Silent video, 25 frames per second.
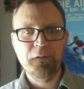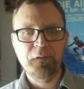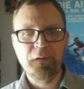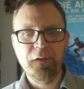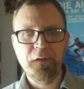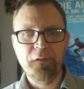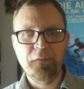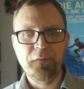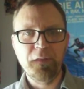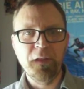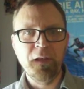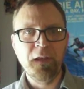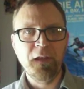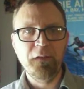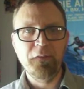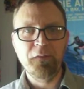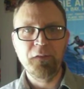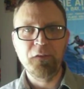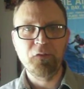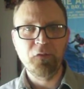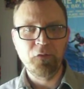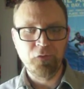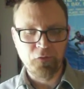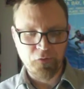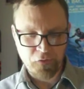uh, then
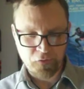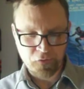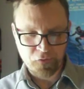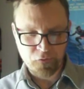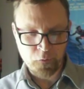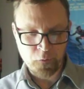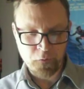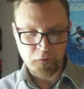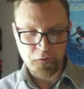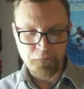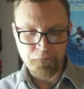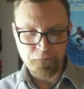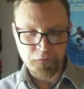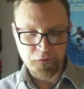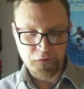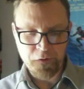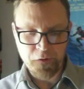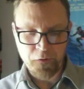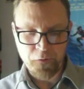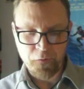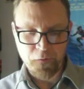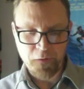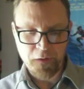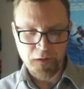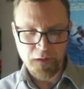this is the story for
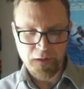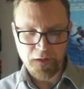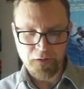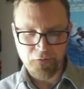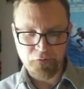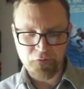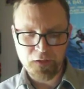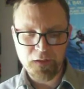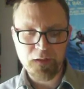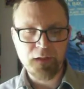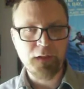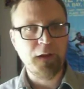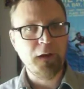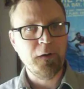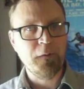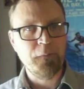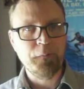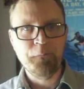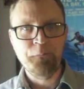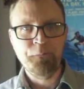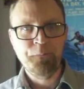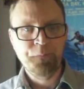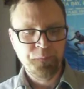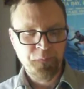you. Uh, check it out.